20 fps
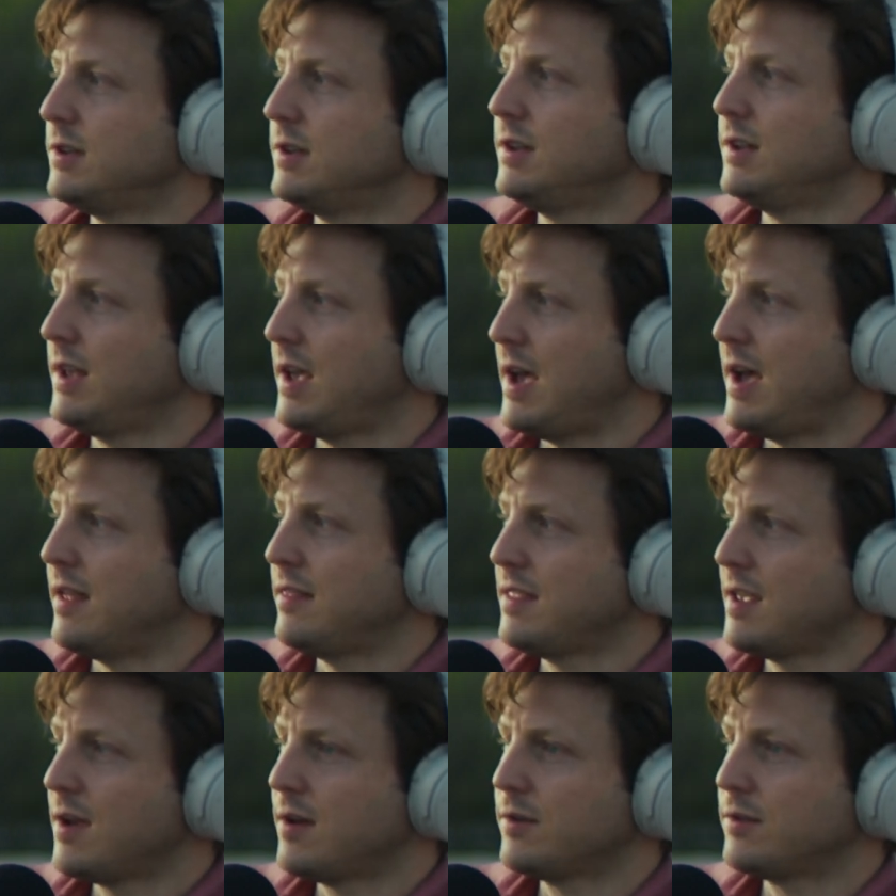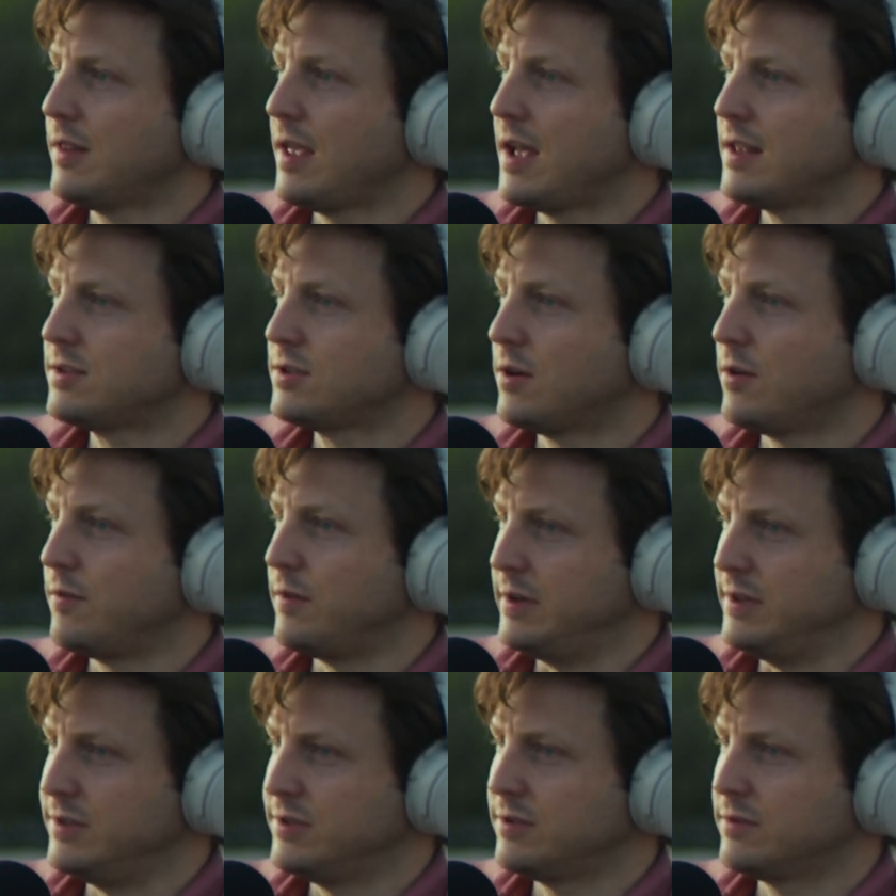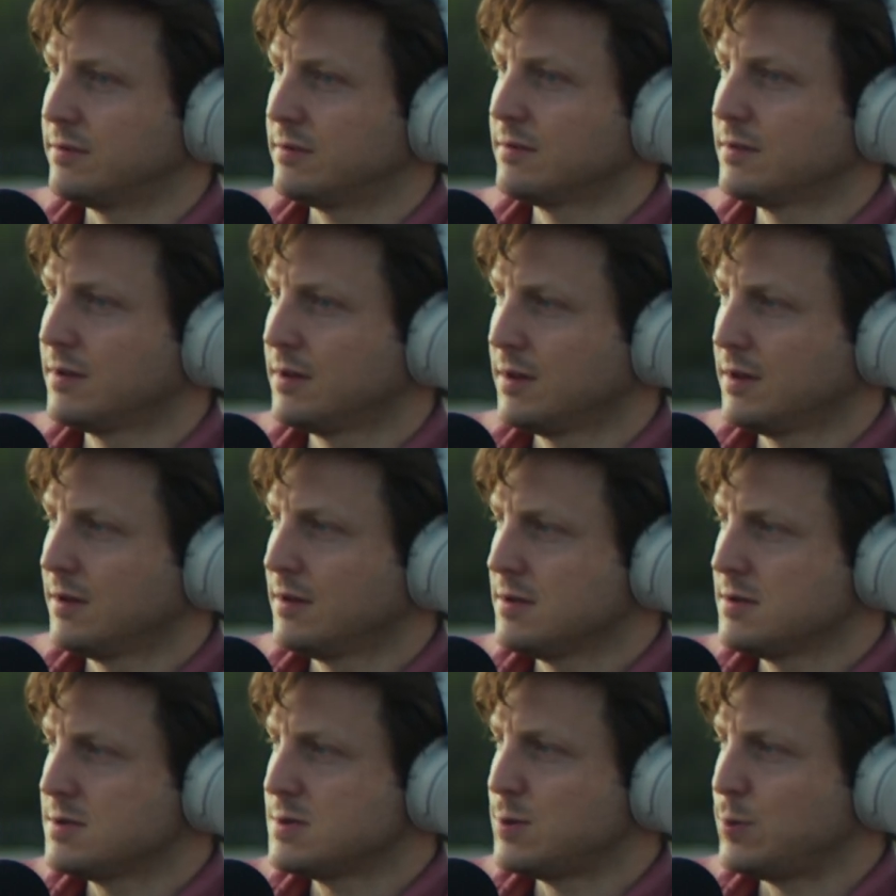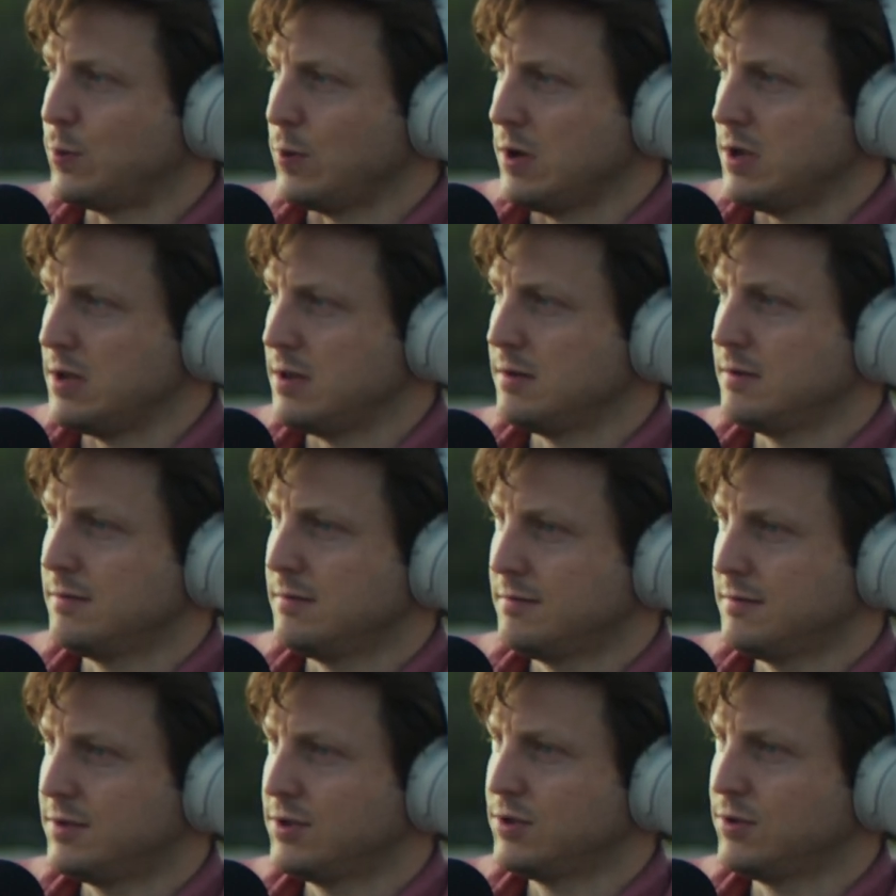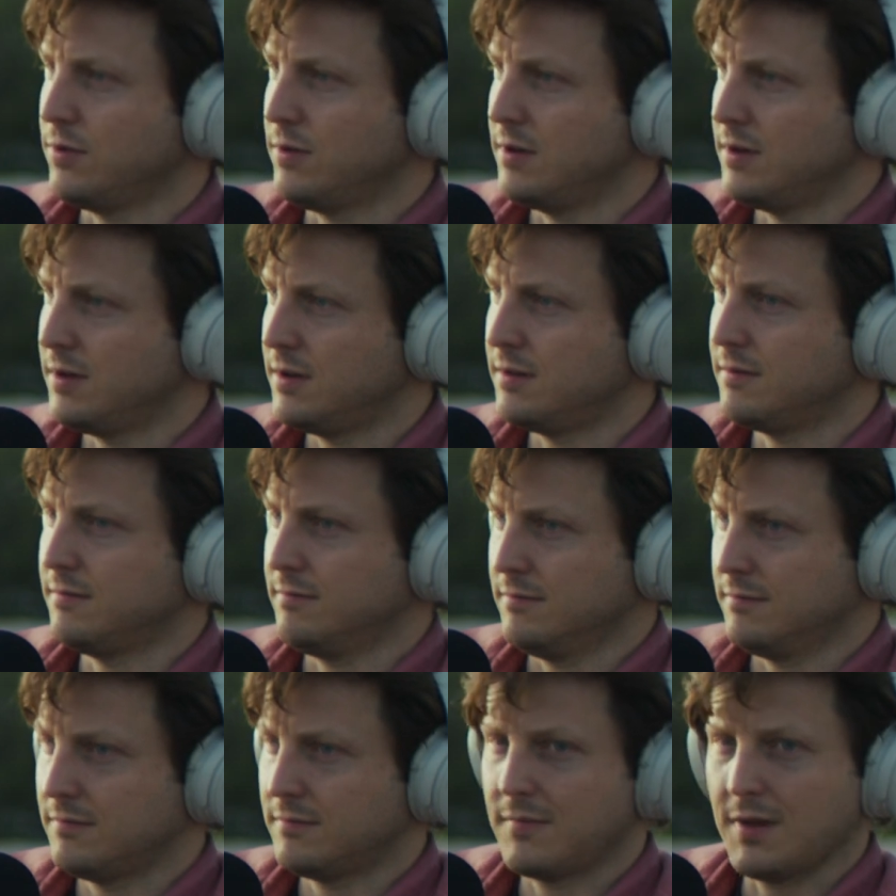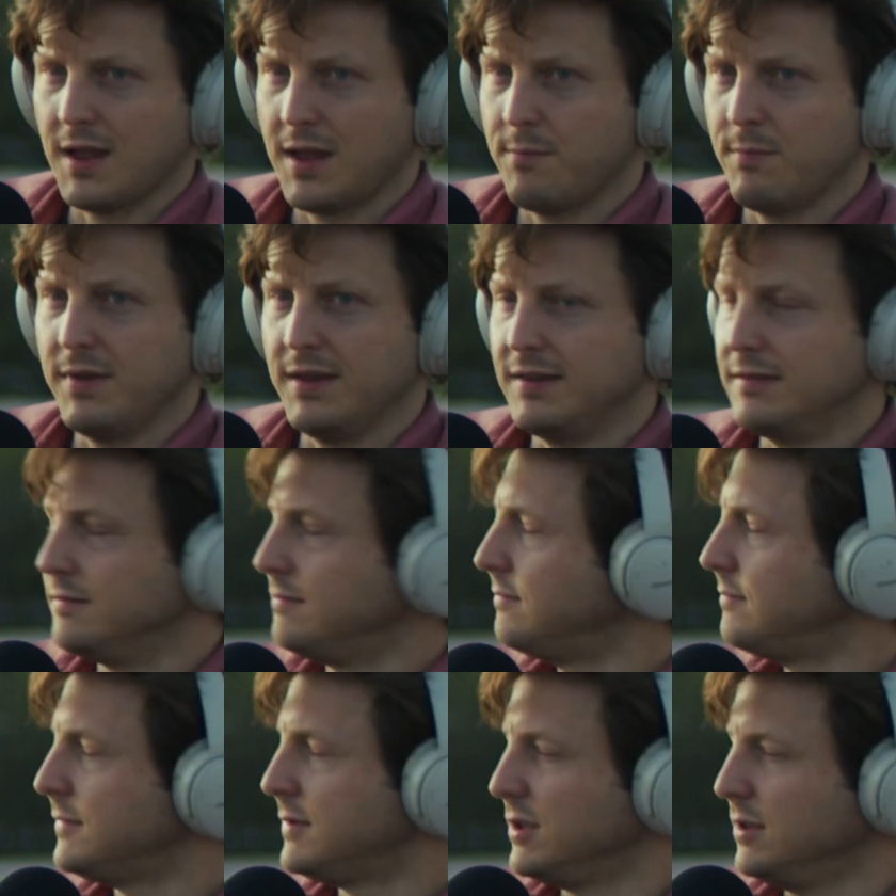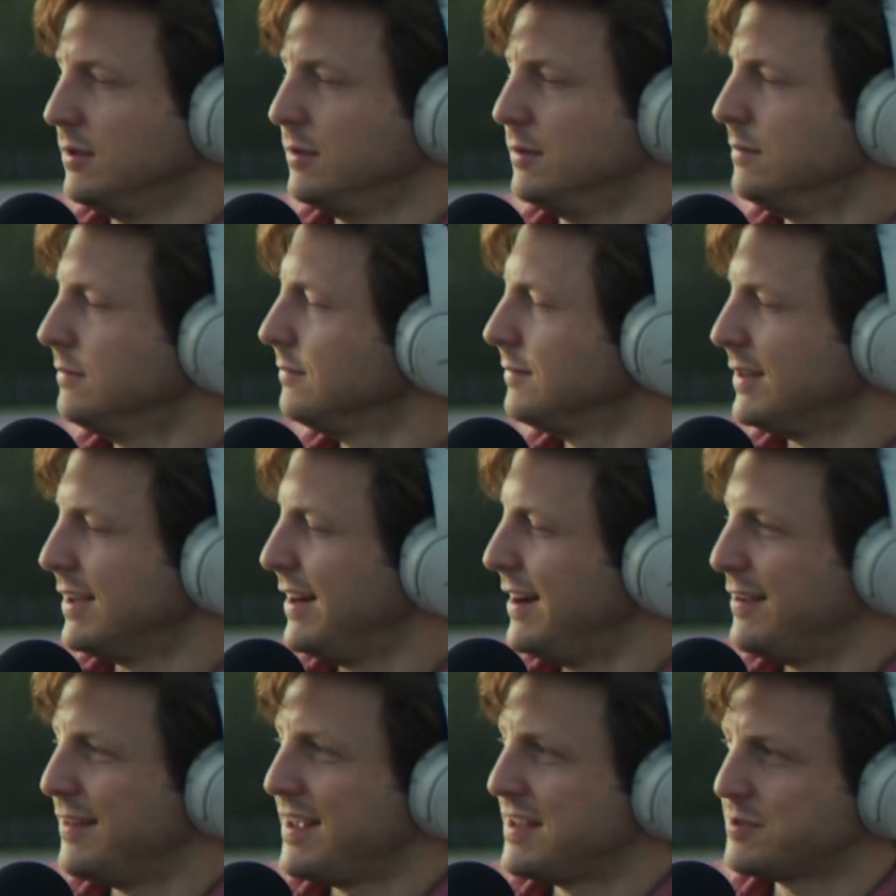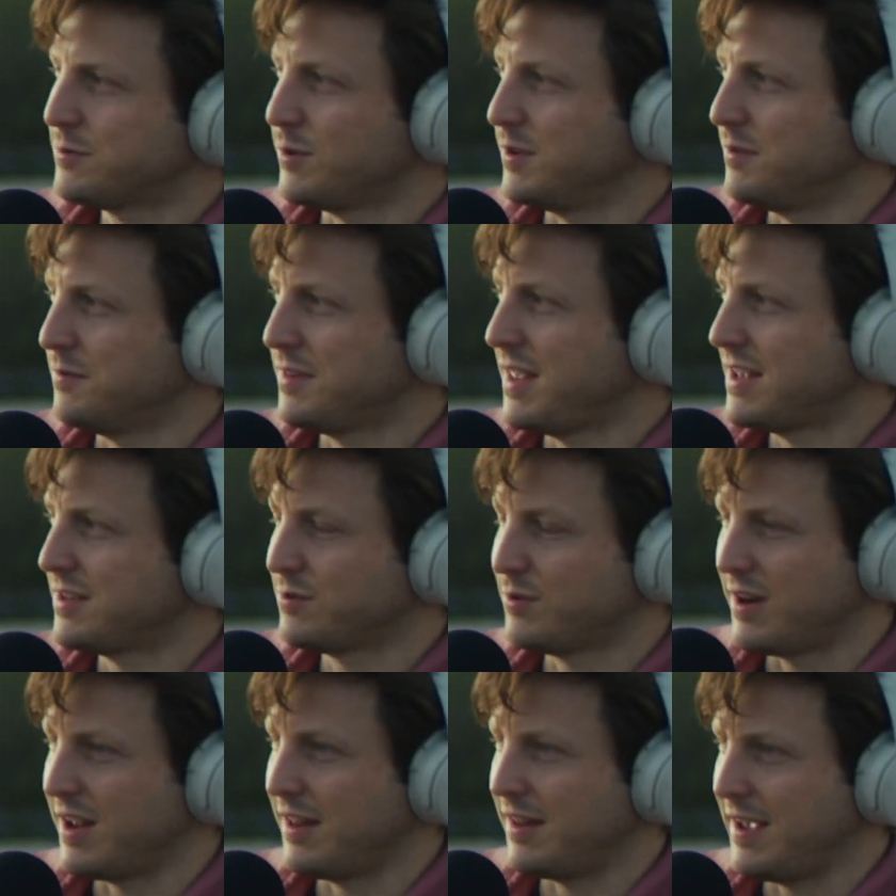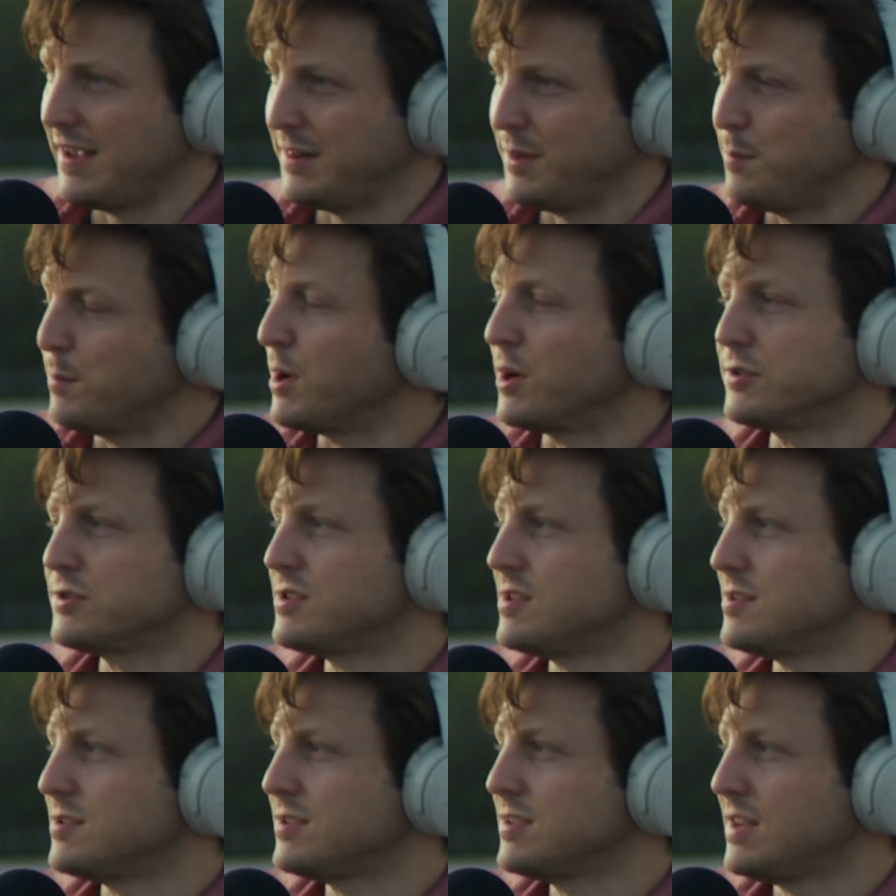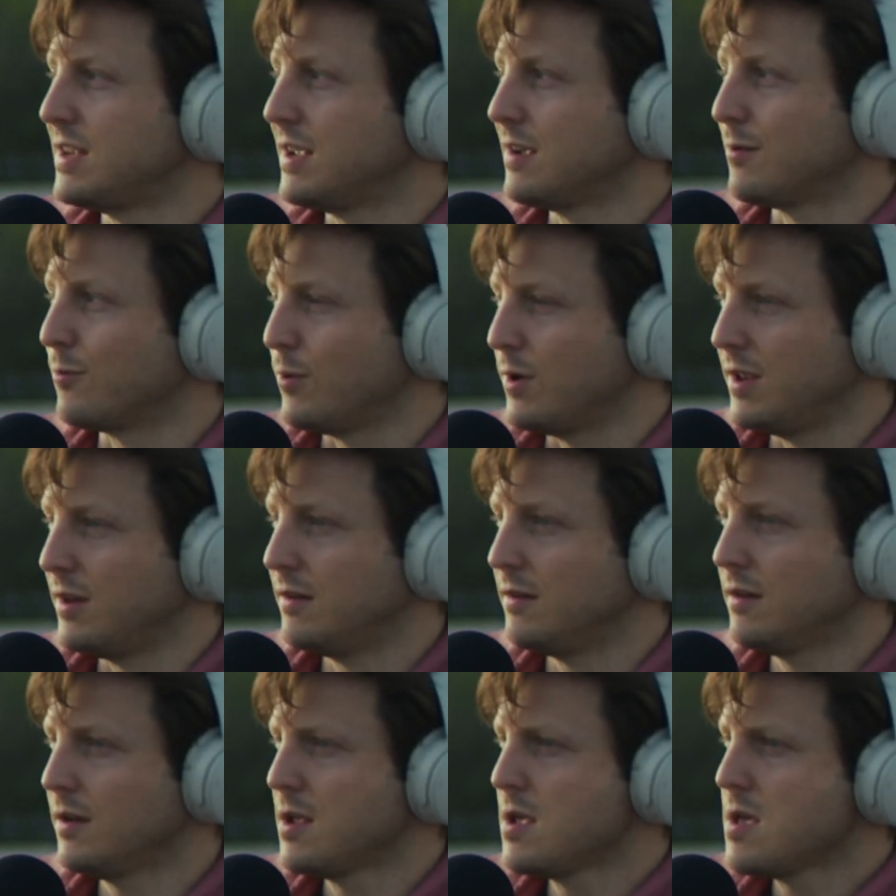Yeah, that's always what sort of I'm into. That's what I like the most, is seeing when,